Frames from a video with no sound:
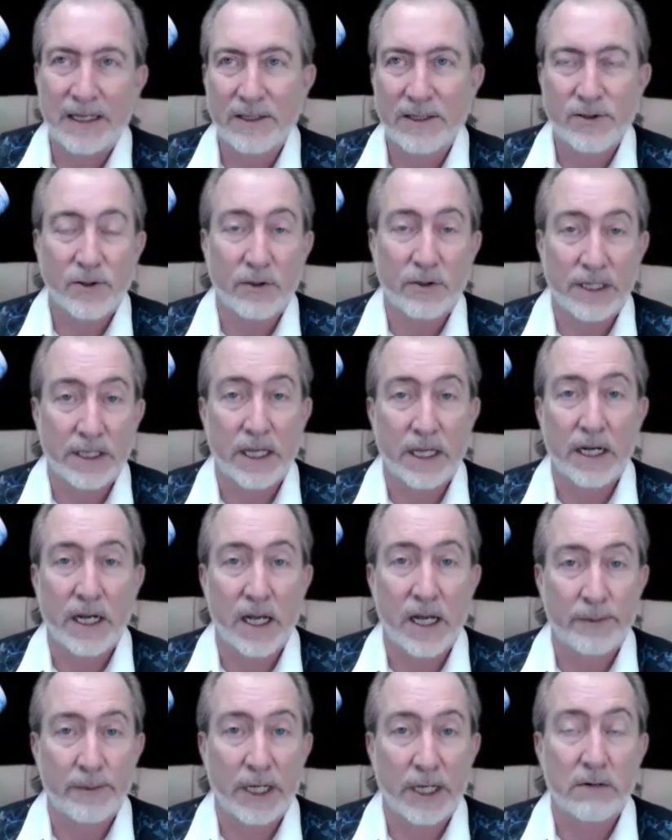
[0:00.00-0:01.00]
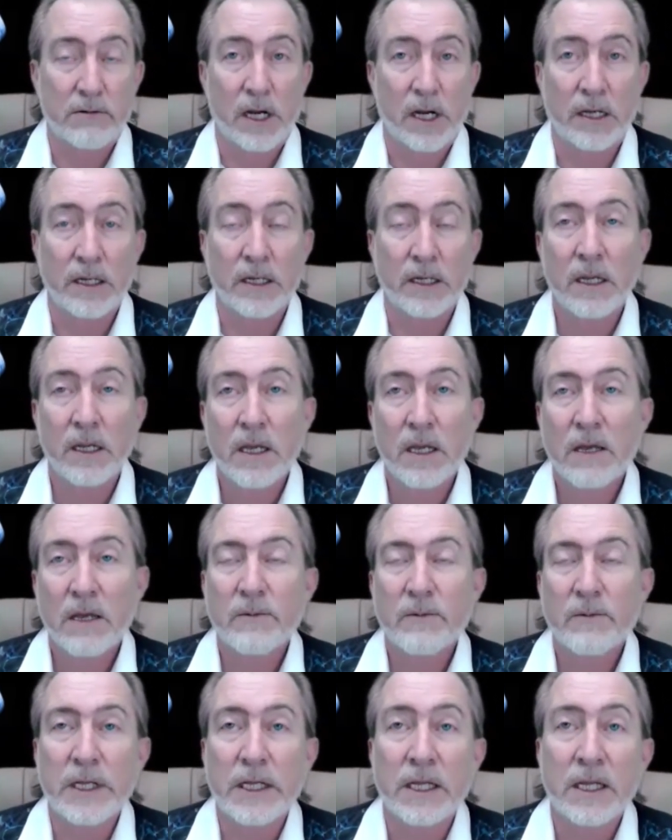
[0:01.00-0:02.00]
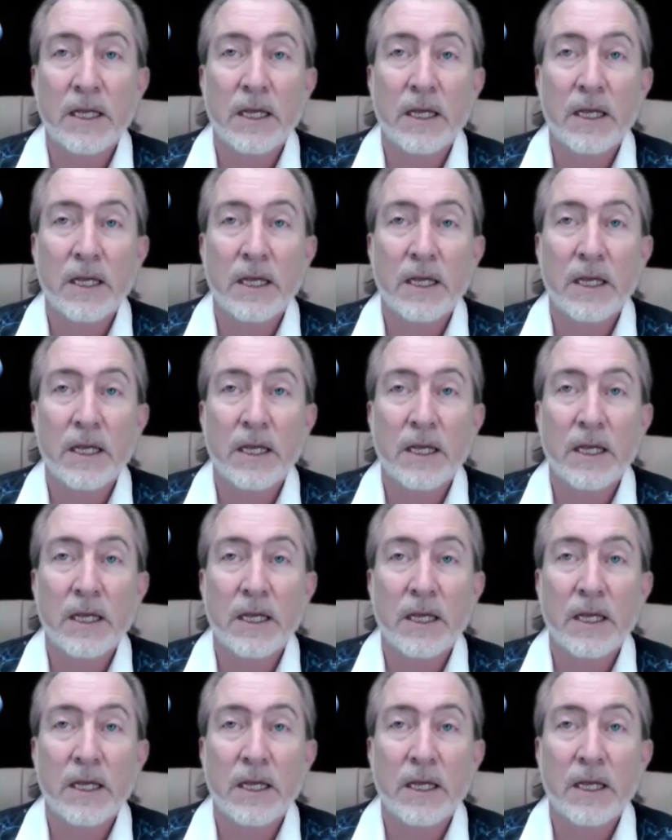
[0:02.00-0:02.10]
certainly not Omicron, but